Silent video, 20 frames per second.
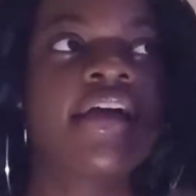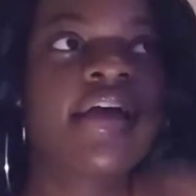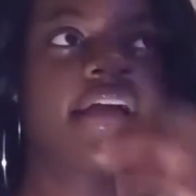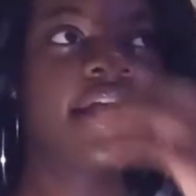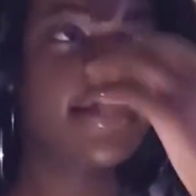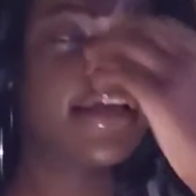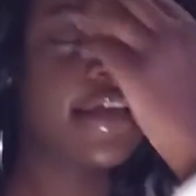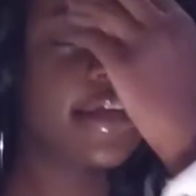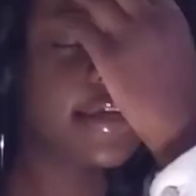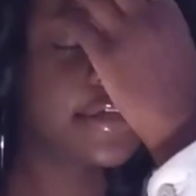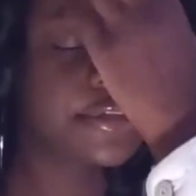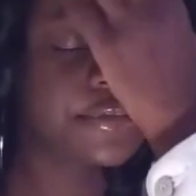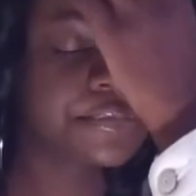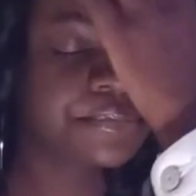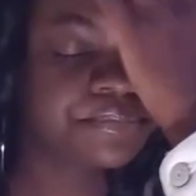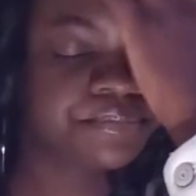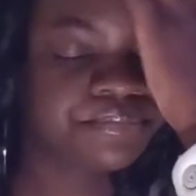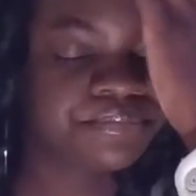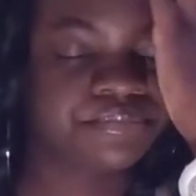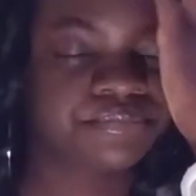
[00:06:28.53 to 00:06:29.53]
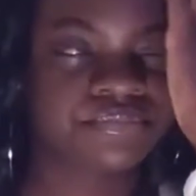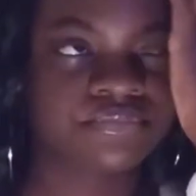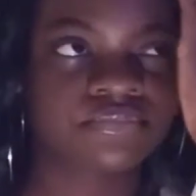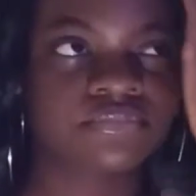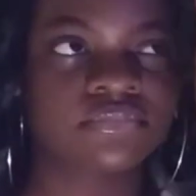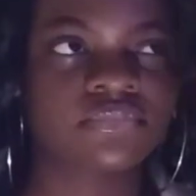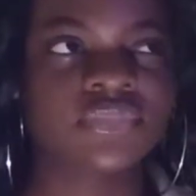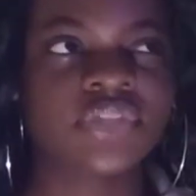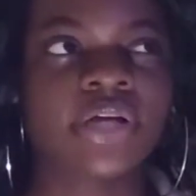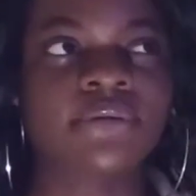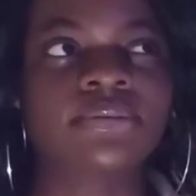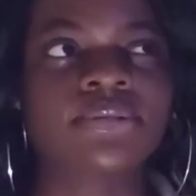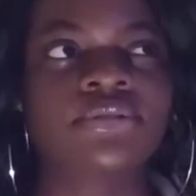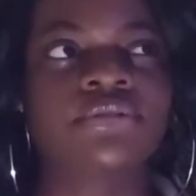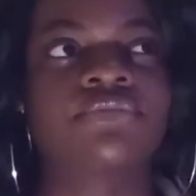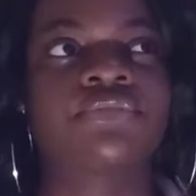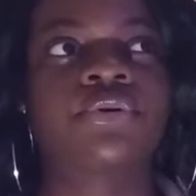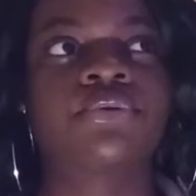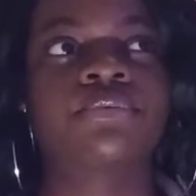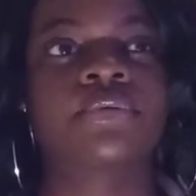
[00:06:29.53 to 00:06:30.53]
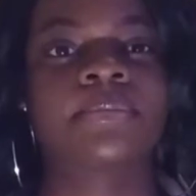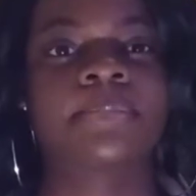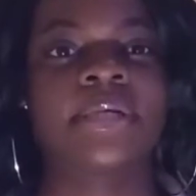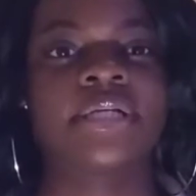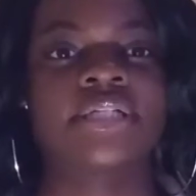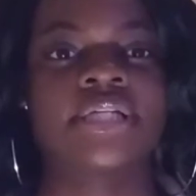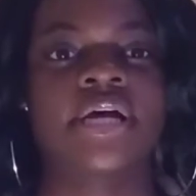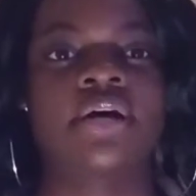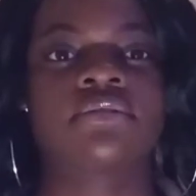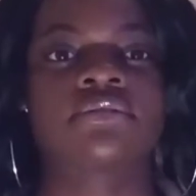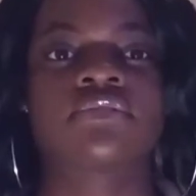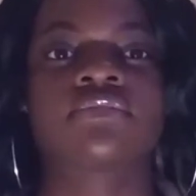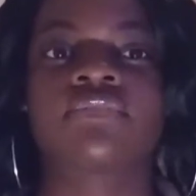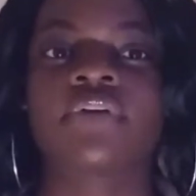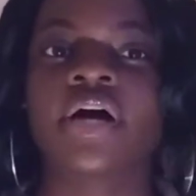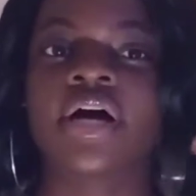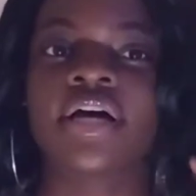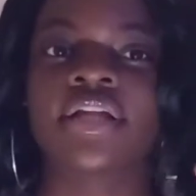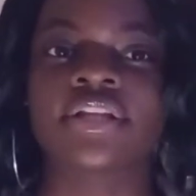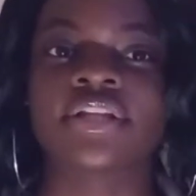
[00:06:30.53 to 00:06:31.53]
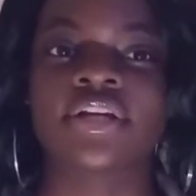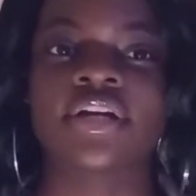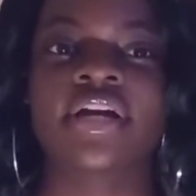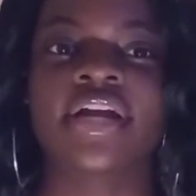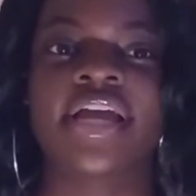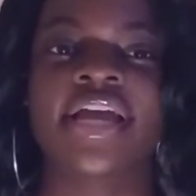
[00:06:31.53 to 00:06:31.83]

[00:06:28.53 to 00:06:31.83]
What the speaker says: And I was on the phone with my child's father,